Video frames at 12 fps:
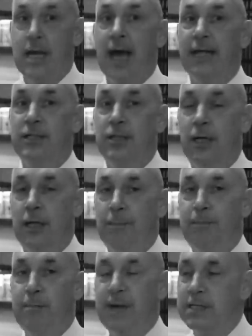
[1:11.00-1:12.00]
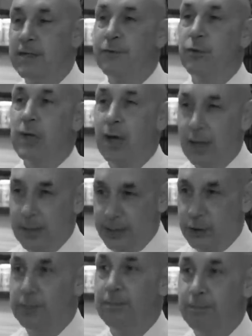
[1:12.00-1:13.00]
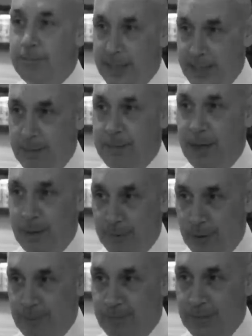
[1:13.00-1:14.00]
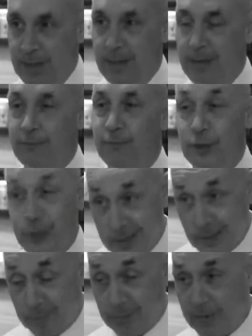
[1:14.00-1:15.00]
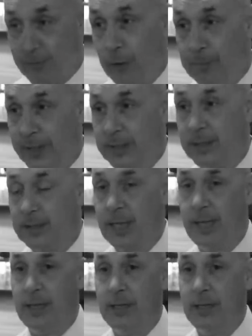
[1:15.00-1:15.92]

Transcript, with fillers: I put myself through college playing in a piano bar in Virginia, of all places, and